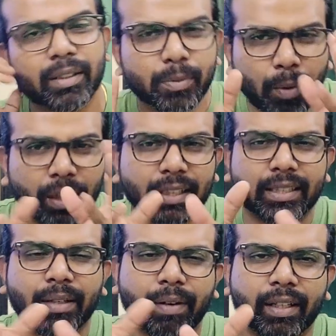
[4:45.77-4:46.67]
small
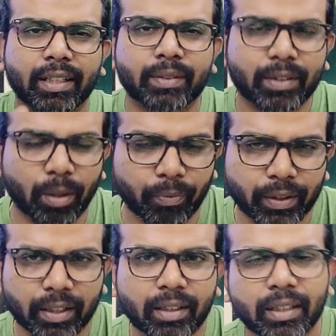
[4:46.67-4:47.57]
disadvantage with top
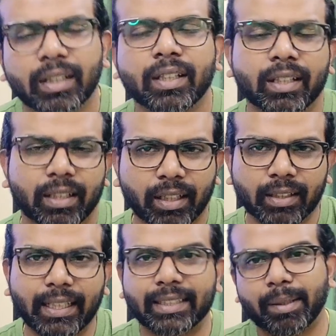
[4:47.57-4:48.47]
filter.
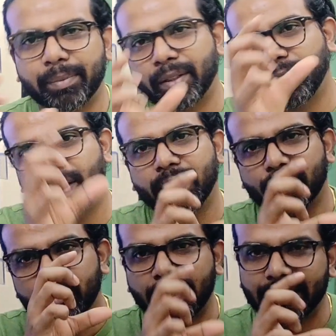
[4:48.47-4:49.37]
That's something you
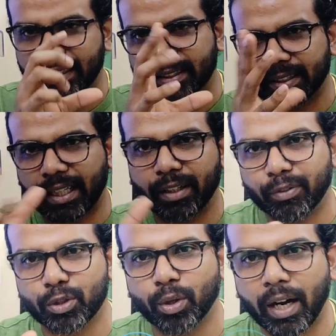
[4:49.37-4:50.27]
need to adjust, kind
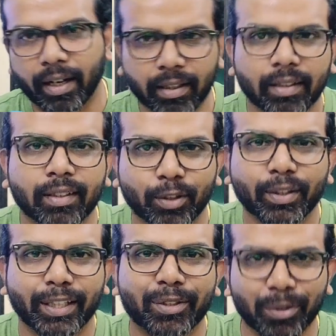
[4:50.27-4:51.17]
of a jugaad
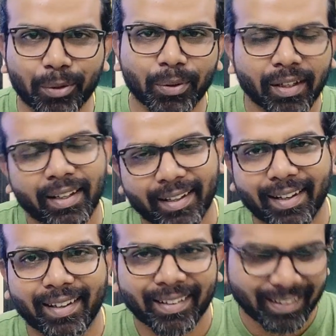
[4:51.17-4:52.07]
you need to do.
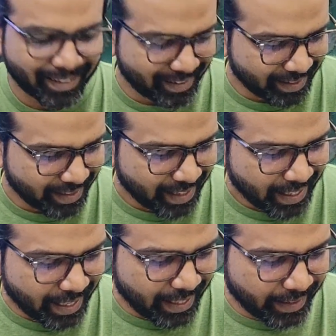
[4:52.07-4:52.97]
Yeah.
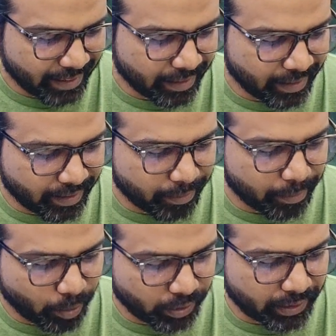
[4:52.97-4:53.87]
And
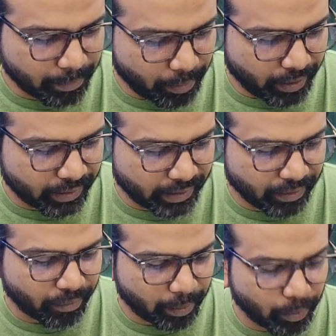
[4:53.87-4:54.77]
most important
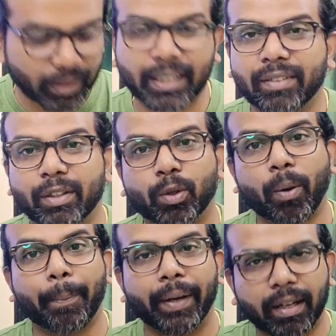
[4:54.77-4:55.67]
thing, one more thing, when you
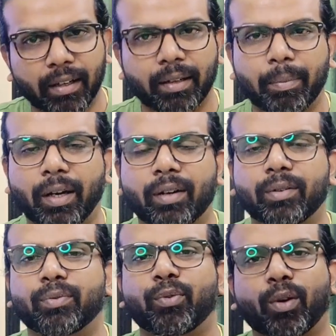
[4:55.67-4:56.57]
go bigger,
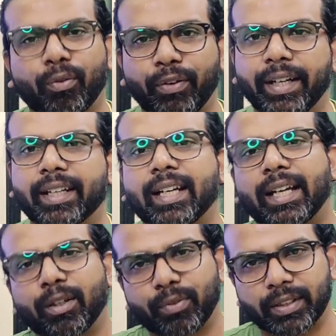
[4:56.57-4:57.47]
about 4 feet
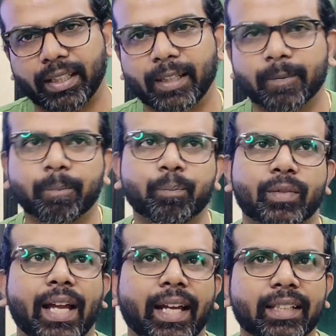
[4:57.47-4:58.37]
kind of a thing,
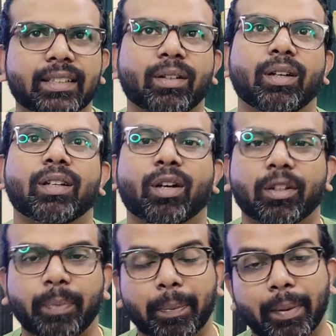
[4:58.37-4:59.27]
tanks and all, a
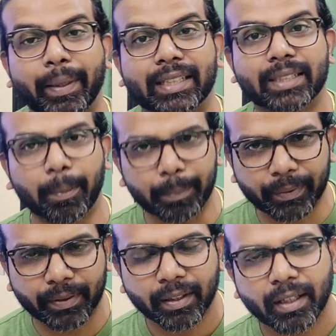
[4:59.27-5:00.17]
lot of people make
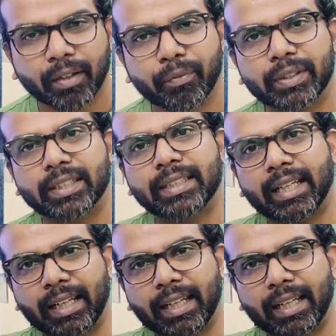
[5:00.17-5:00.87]
sumps, which is